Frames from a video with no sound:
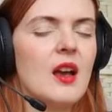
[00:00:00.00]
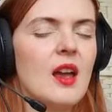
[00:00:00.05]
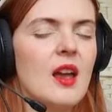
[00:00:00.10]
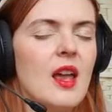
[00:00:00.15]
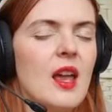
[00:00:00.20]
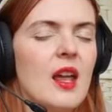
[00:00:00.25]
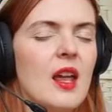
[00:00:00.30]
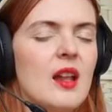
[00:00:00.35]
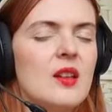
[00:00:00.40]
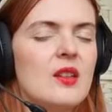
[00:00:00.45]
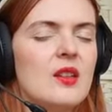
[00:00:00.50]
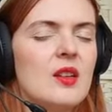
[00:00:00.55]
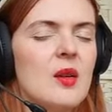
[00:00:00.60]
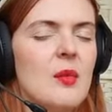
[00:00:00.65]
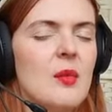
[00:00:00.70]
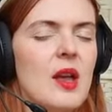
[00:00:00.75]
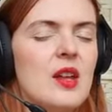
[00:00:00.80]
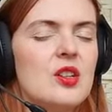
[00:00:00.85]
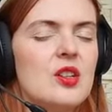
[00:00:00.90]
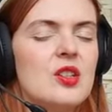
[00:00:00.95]
And
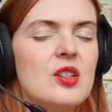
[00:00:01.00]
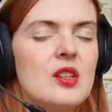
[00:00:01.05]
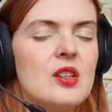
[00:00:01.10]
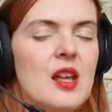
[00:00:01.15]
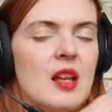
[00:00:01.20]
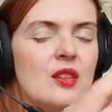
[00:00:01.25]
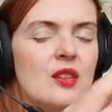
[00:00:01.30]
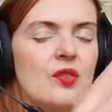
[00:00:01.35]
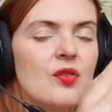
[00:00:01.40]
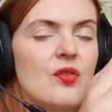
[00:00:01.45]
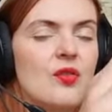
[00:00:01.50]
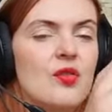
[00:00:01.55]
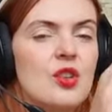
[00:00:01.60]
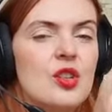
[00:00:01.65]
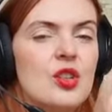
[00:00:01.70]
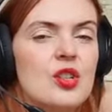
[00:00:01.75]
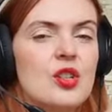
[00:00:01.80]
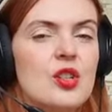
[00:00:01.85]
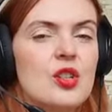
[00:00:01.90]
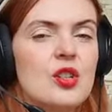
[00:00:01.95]
imagine that
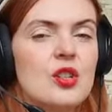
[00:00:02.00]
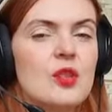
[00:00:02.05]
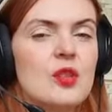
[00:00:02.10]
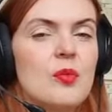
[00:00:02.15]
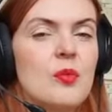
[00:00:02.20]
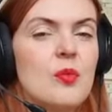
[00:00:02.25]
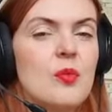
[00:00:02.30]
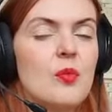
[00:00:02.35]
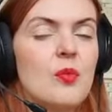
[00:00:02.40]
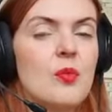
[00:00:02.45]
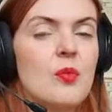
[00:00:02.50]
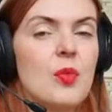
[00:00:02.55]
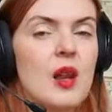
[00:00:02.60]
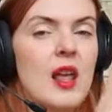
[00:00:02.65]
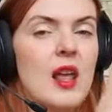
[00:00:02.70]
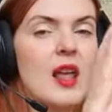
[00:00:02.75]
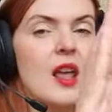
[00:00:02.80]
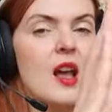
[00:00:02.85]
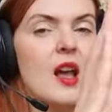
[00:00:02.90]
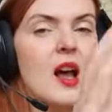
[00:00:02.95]
vision
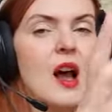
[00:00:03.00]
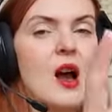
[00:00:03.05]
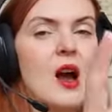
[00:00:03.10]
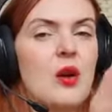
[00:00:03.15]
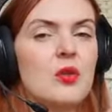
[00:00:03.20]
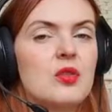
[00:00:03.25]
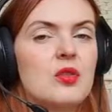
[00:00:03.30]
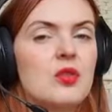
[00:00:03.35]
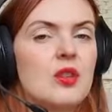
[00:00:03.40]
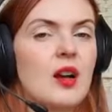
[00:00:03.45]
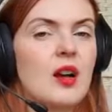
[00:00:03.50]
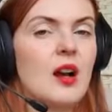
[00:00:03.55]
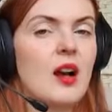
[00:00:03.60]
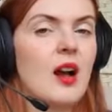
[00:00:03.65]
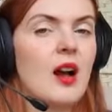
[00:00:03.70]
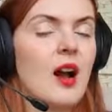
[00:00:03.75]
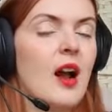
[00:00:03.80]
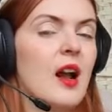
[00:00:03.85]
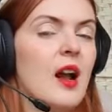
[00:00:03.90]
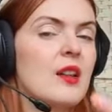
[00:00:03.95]
playing out
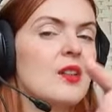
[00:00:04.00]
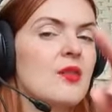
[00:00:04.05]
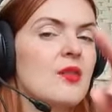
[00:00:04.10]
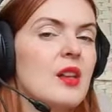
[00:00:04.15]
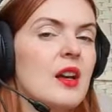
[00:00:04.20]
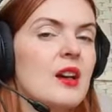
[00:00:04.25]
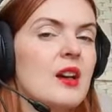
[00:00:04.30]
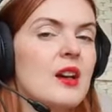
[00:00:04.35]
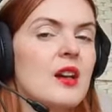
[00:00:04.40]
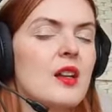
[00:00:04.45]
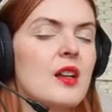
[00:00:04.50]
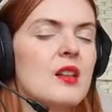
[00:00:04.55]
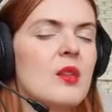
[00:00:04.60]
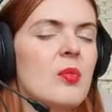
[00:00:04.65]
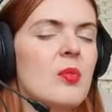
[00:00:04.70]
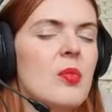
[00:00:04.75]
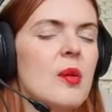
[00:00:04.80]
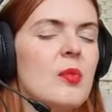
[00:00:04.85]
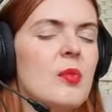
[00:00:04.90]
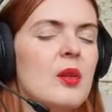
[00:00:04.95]
kind of like a, in a
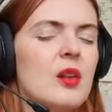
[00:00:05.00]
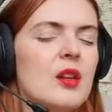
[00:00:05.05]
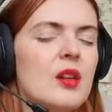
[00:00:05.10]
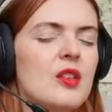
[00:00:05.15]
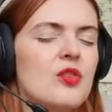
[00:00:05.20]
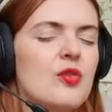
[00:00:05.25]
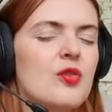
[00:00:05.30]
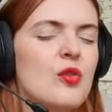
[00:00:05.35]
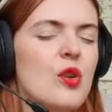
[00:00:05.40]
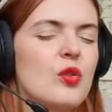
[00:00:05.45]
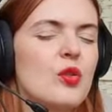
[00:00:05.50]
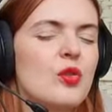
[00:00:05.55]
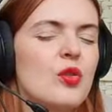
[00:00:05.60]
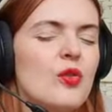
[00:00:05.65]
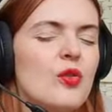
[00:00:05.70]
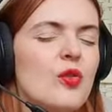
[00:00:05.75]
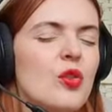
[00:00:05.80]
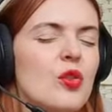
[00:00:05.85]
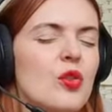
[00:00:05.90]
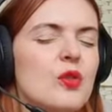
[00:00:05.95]
bubble in front
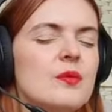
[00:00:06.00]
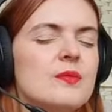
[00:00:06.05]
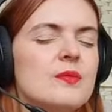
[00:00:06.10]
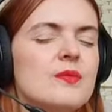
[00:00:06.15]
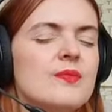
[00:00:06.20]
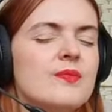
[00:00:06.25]
of you.